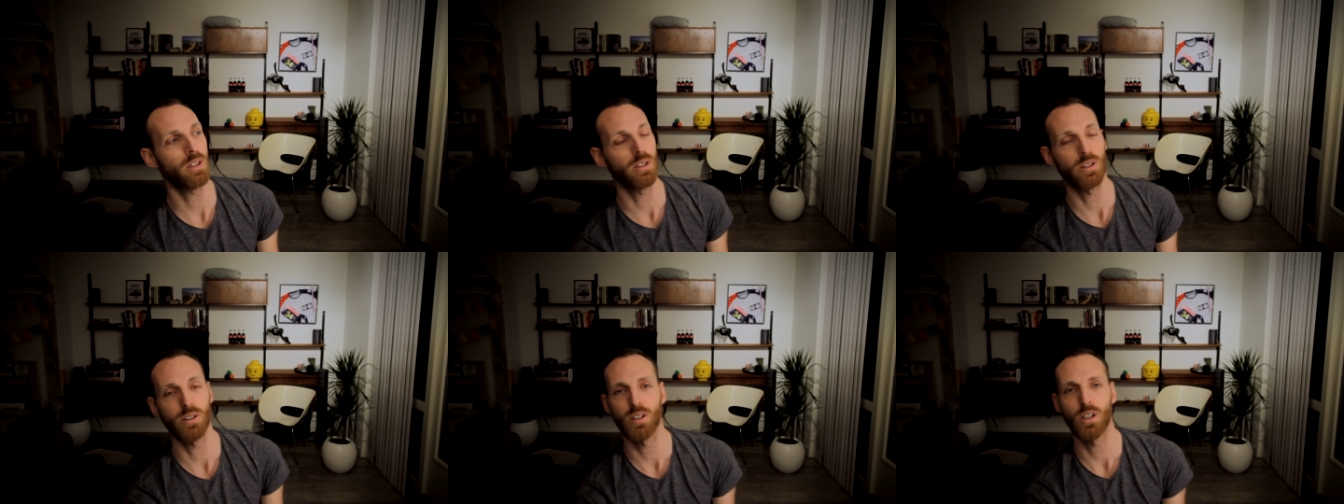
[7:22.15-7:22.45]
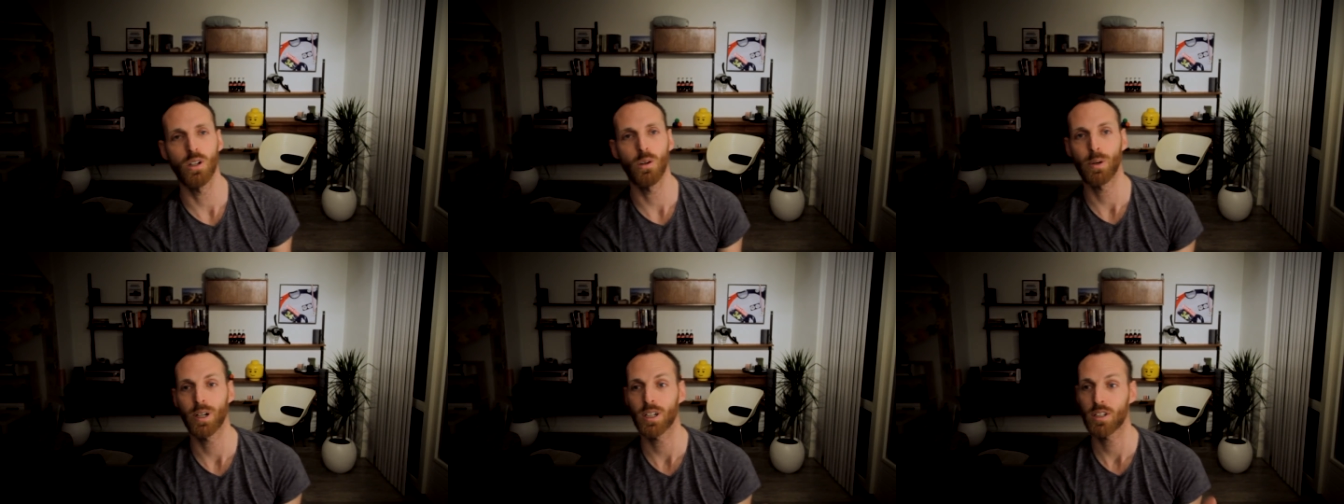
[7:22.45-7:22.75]
you
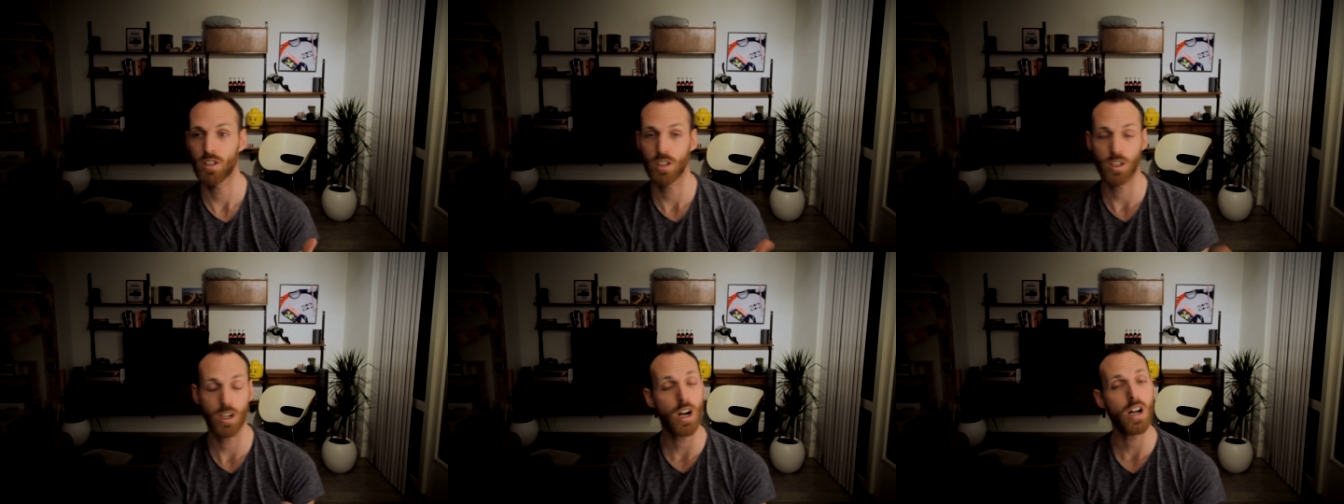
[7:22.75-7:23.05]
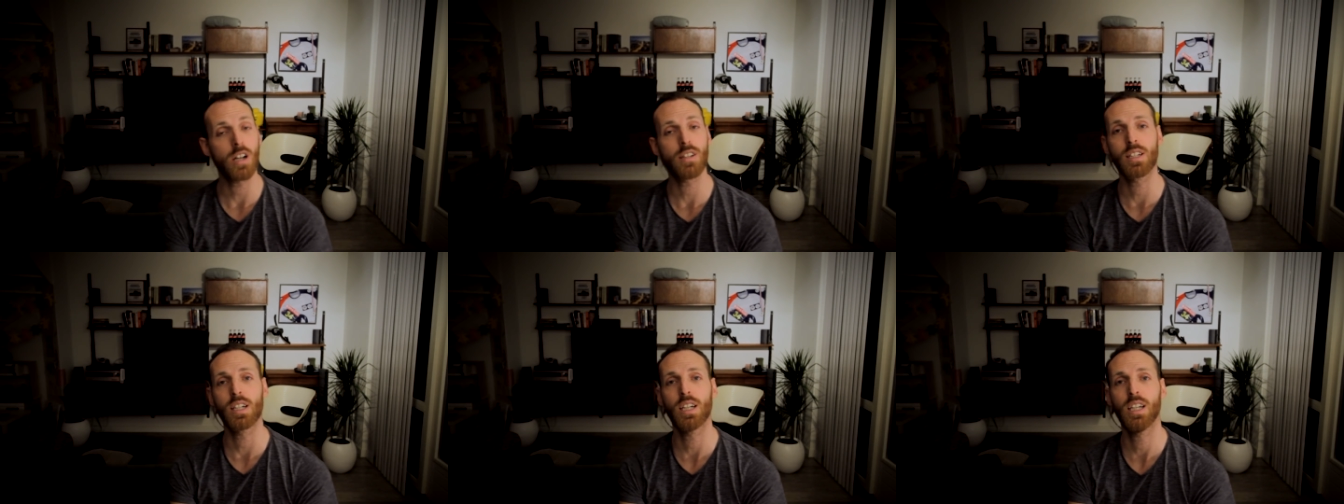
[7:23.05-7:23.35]
know where
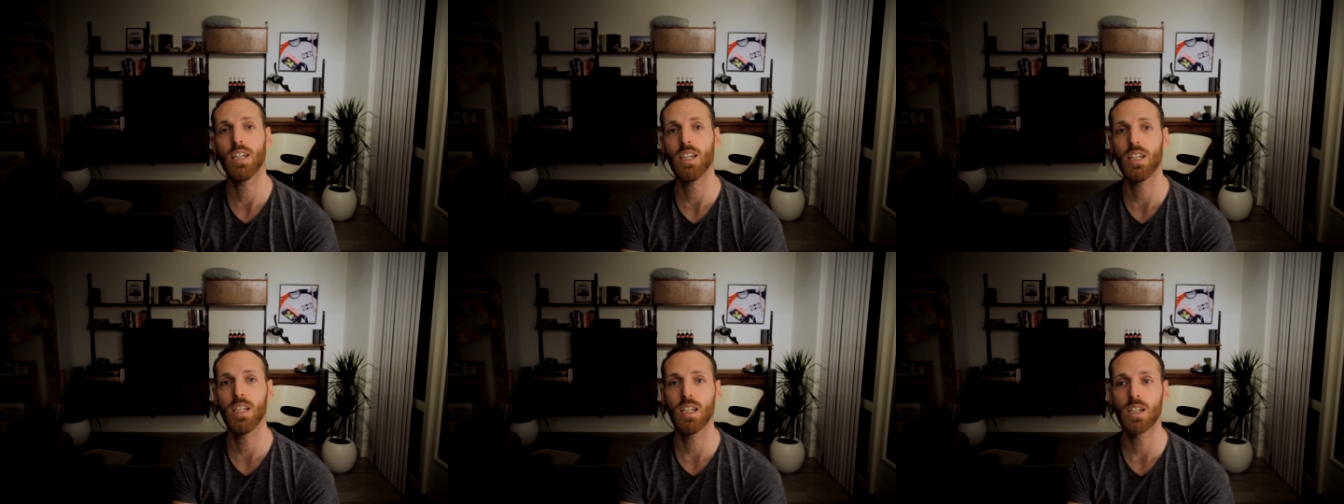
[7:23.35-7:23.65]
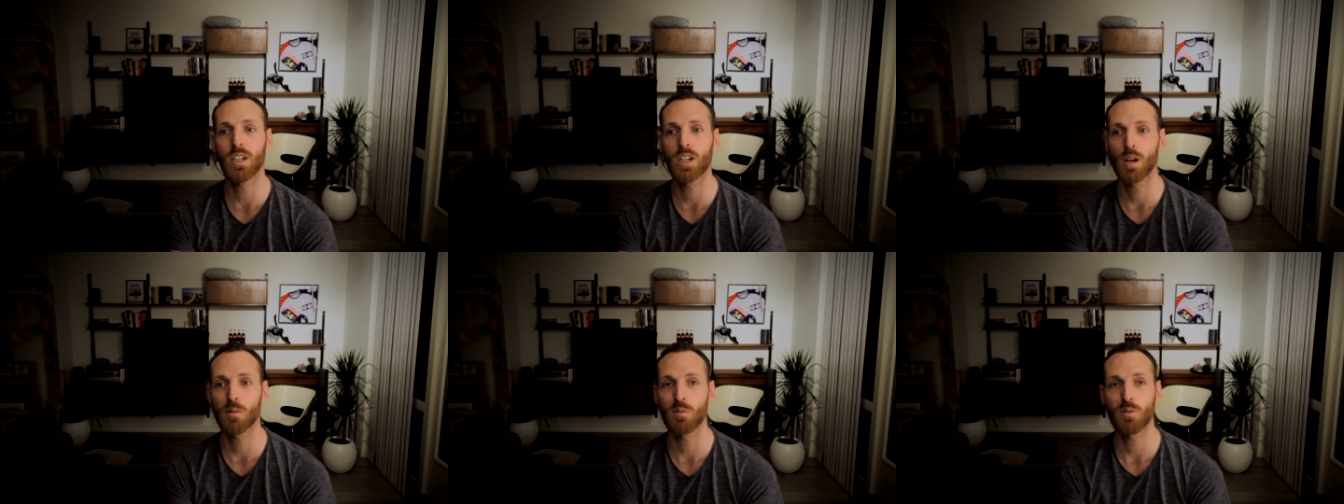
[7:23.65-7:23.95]
Jakarta
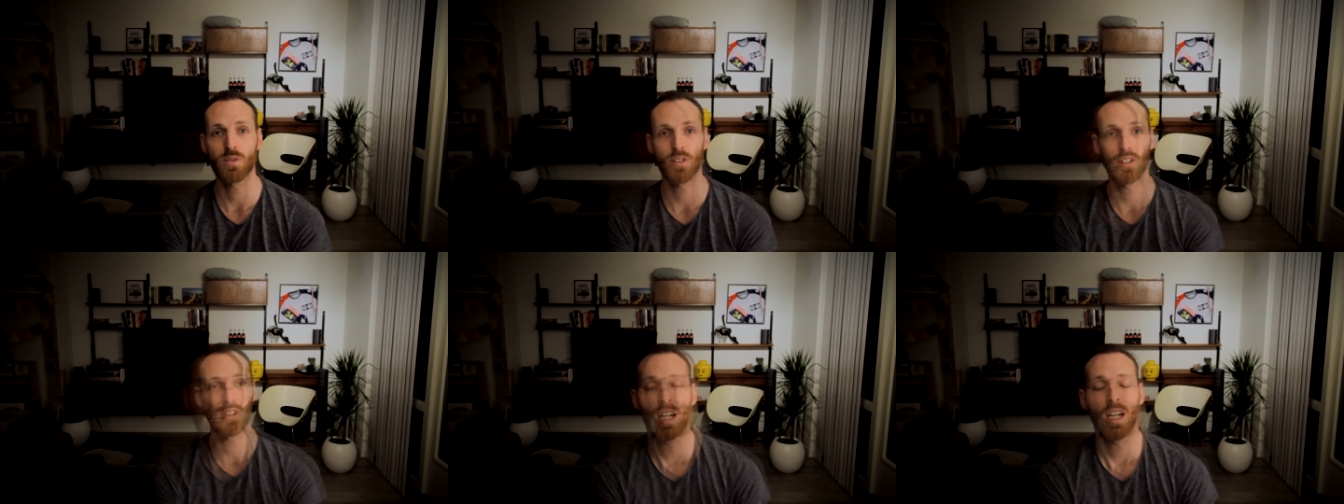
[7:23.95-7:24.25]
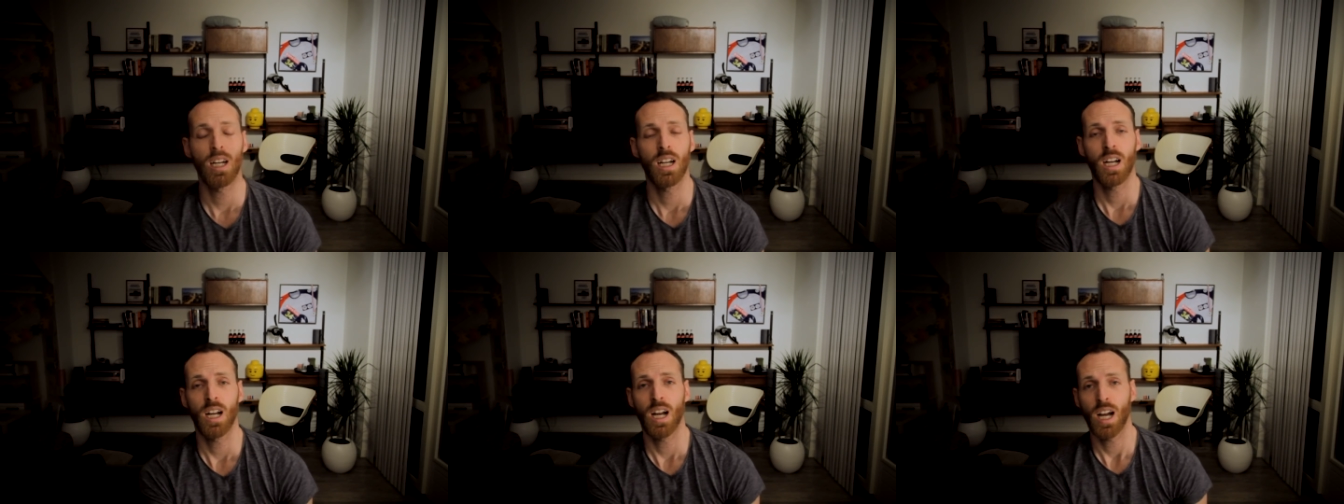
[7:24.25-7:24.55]
EE comes from,